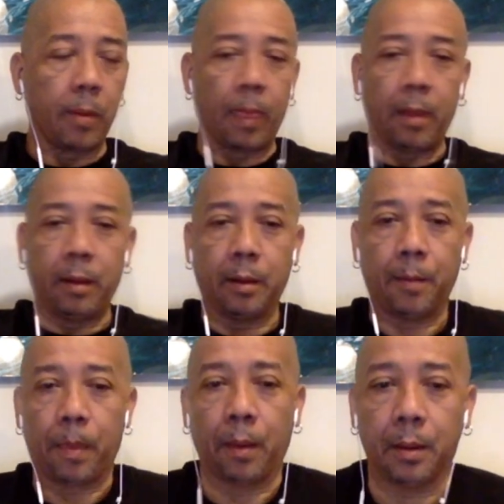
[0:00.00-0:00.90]
Yeah.
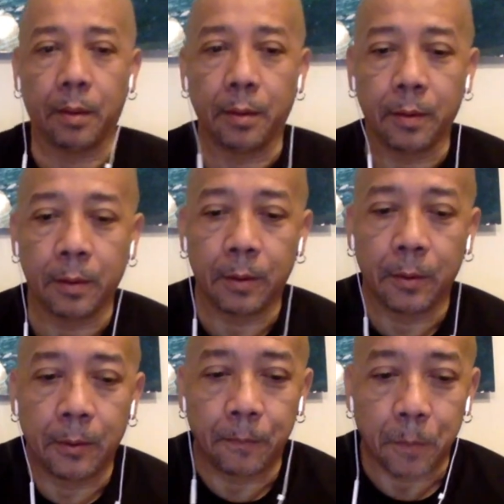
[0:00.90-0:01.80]
You and young brother and
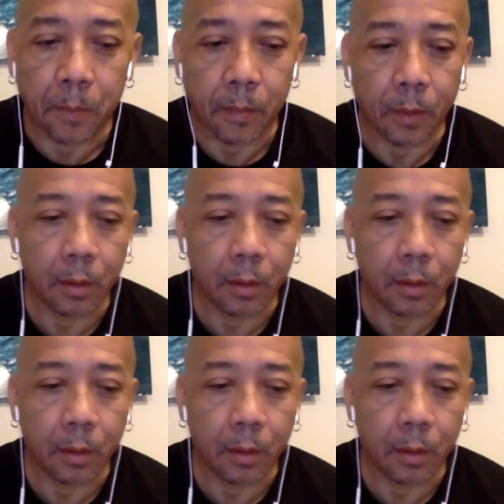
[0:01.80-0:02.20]
them man there.